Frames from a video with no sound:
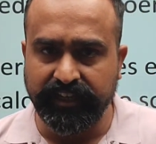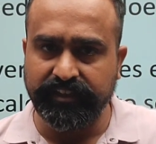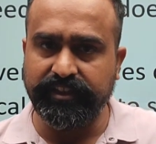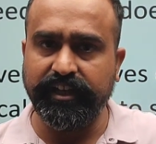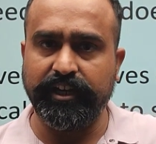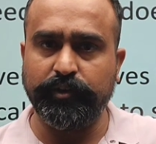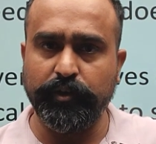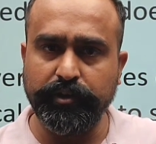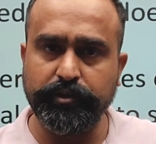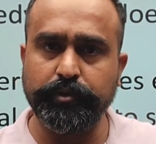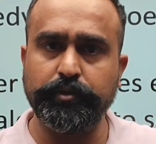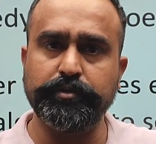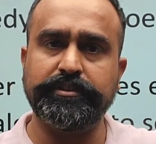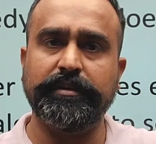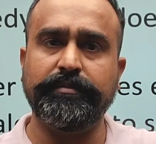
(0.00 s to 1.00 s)
they are going to
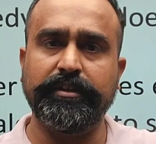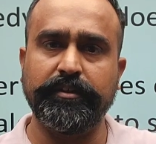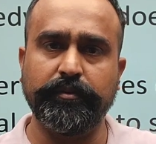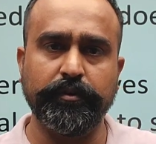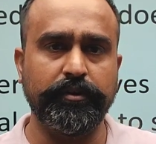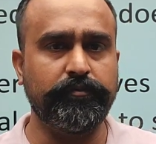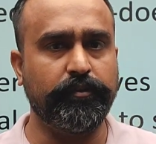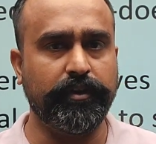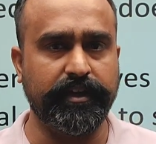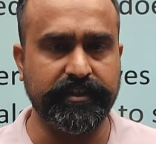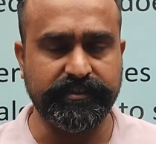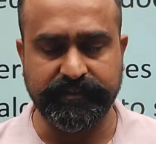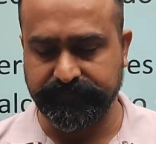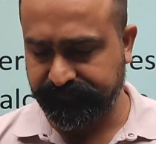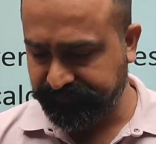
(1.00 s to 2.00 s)
do something good for
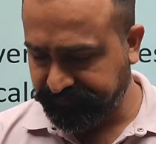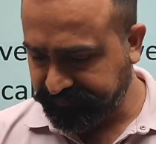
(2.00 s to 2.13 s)
us.